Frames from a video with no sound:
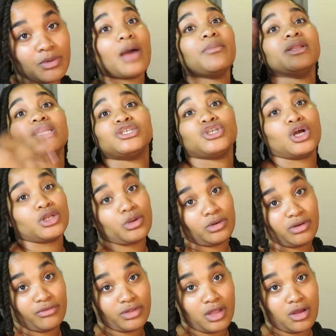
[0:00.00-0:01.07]
I'm gonna let y'all know
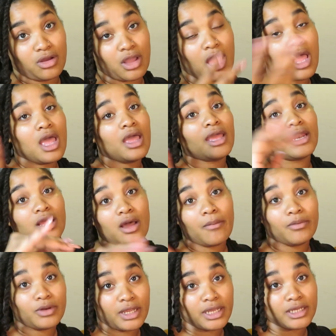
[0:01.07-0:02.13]
in the vlog in a
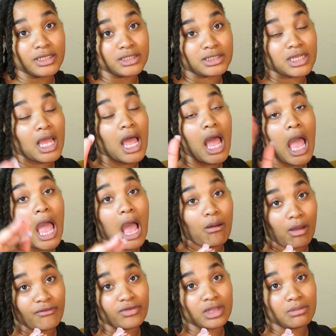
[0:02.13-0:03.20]
couple days how
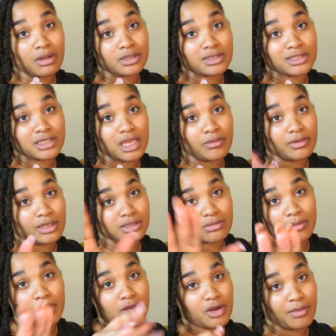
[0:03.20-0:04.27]
I feel about this camera because
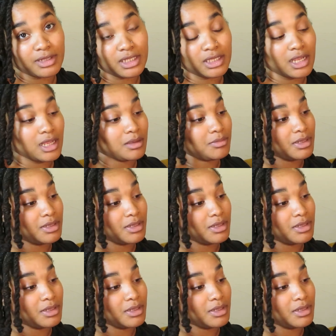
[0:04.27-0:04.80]
my battery about to die.